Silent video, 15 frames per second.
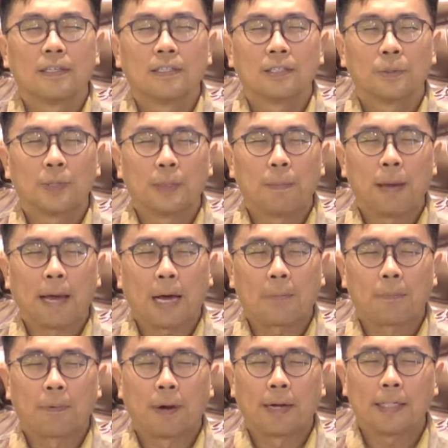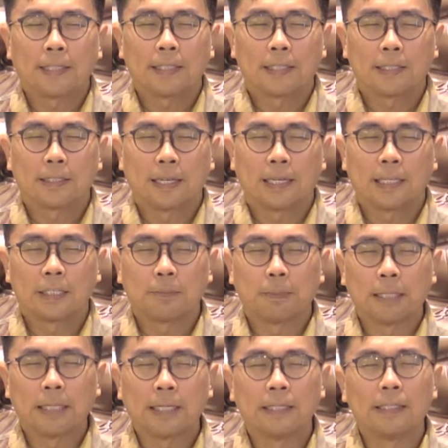So with the back upright, let us
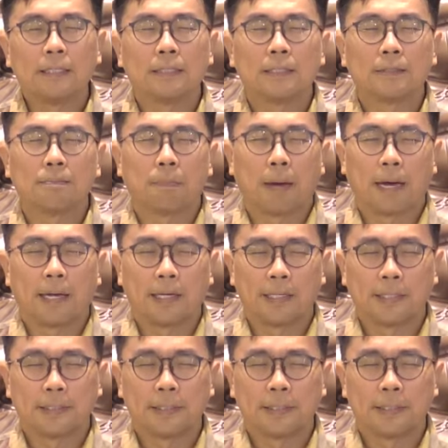begin by